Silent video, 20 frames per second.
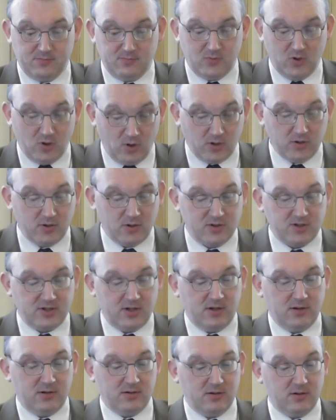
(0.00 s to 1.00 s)
God does that.
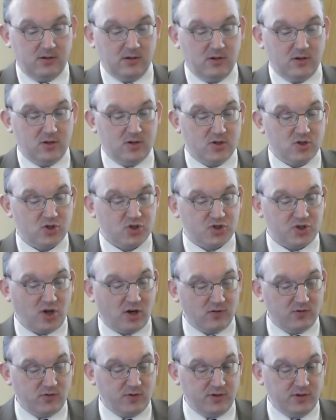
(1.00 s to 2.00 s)

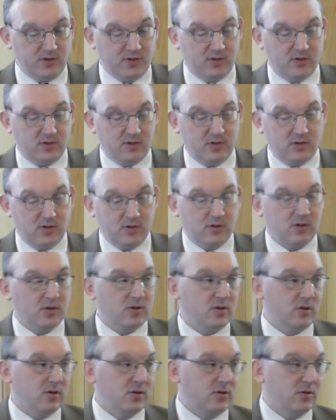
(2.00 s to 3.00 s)
Sovereign
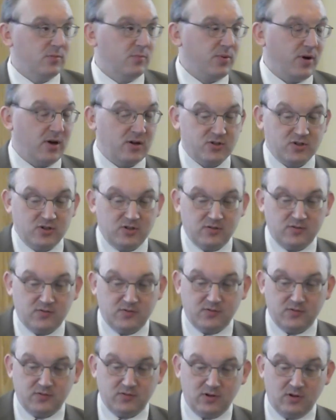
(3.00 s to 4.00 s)
positive
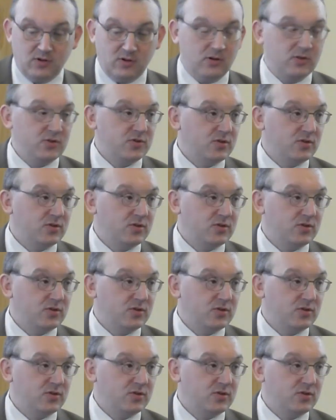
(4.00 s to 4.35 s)
laws.